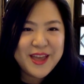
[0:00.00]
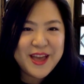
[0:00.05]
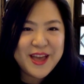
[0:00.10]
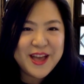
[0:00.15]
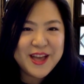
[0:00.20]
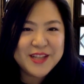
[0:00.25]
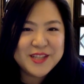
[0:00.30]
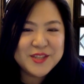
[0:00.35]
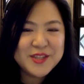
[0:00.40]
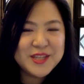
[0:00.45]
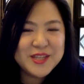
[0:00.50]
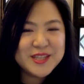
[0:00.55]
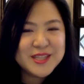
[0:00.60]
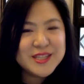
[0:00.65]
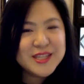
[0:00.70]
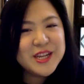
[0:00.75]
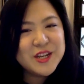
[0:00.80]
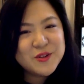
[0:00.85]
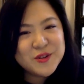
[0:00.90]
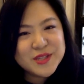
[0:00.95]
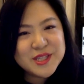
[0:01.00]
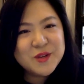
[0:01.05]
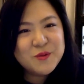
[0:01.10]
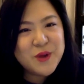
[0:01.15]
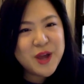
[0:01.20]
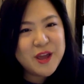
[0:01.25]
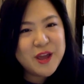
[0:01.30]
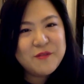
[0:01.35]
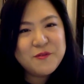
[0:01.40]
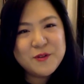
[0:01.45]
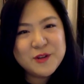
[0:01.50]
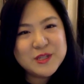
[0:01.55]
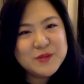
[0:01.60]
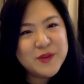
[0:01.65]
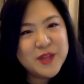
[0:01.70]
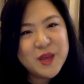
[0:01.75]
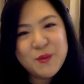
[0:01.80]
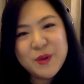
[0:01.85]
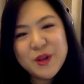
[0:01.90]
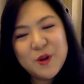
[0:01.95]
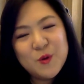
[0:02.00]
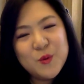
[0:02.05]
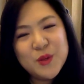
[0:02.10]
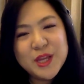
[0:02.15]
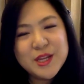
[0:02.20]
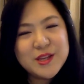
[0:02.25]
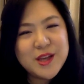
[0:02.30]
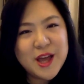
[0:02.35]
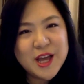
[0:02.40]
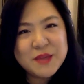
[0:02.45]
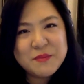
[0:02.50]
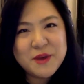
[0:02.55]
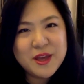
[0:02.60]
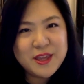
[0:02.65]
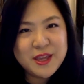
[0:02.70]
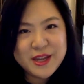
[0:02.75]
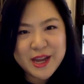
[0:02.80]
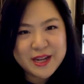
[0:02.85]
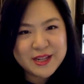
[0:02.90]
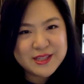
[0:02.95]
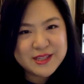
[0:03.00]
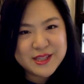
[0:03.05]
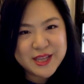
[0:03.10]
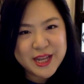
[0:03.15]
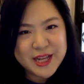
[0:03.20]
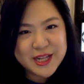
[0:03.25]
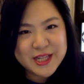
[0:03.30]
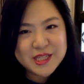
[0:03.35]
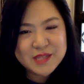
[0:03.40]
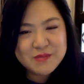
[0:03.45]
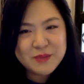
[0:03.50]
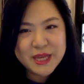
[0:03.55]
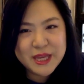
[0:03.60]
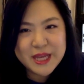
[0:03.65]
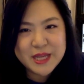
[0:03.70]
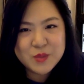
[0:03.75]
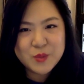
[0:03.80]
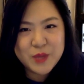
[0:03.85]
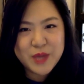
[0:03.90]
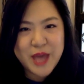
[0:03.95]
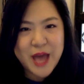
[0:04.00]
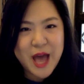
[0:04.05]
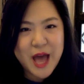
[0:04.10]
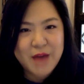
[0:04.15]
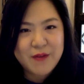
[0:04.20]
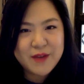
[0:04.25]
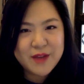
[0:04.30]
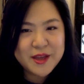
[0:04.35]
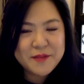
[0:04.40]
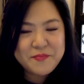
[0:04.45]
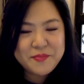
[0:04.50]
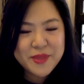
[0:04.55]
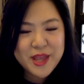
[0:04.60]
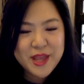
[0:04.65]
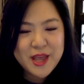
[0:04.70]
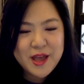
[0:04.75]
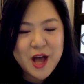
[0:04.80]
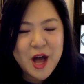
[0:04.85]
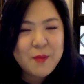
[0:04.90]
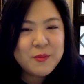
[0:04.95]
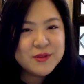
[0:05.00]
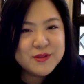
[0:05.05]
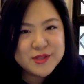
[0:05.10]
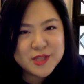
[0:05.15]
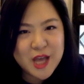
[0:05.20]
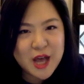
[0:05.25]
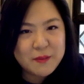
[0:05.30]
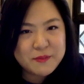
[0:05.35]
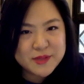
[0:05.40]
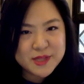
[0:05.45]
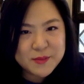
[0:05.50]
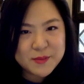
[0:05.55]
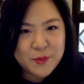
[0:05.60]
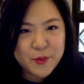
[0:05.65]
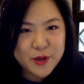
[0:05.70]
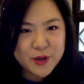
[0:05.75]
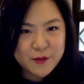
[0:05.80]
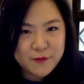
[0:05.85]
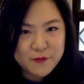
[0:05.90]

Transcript: Uh, so this is an interesting right, first of all, that we don't really talk about the United States because we have a almost the opposite point of